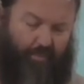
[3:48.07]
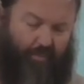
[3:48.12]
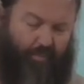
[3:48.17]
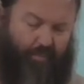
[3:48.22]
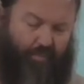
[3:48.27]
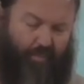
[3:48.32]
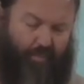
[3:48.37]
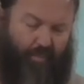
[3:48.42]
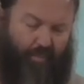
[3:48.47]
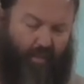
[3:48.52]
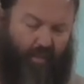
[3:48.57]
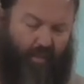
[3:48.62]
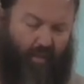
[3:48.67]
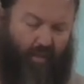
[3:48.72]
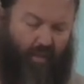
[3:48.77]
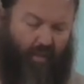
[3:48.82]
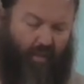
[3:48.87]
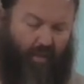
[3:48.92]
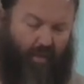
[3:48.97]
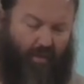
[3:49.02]

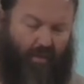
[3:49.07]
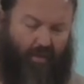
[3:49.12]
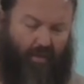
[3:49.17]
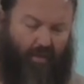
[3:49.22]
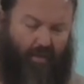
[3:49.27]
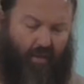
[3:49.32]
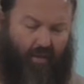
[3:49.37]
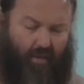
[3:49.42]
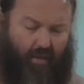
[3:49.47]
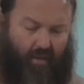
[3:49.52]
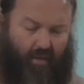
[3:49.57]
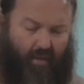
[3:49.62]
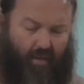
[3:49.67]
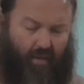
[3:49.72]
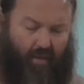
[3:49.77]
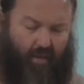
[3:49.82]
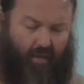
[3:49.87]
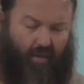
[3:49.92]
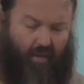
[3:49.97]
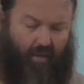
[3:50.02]

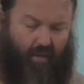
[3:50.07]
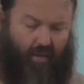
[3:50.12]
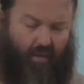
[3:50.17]
(no one is talking)